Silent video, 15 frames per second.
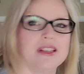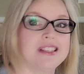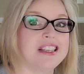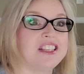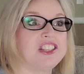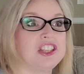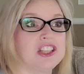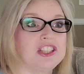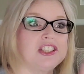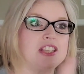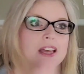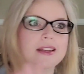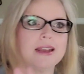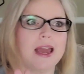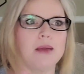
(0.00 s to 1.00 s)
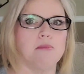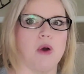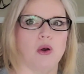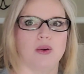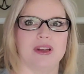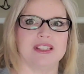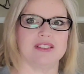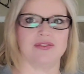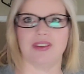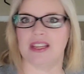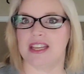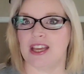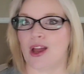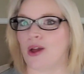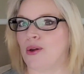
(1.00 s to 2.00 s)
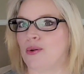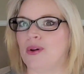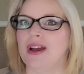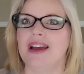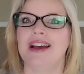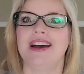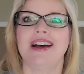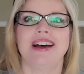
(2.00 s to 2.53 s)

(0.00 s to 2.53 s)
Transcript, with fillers: This is the Sunday bonus video